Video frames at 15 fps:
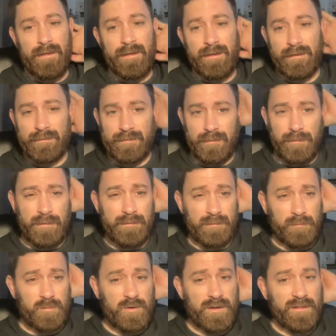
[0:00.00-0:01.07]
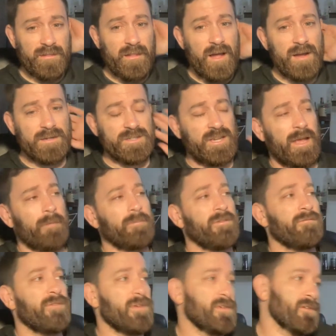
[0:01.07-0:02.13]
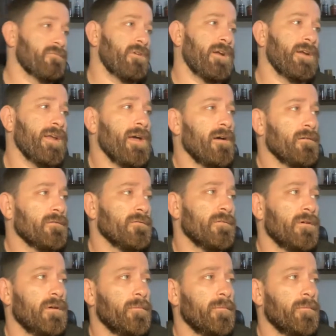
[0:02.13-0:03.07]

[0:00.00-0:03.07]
is a pretty logjam division right now,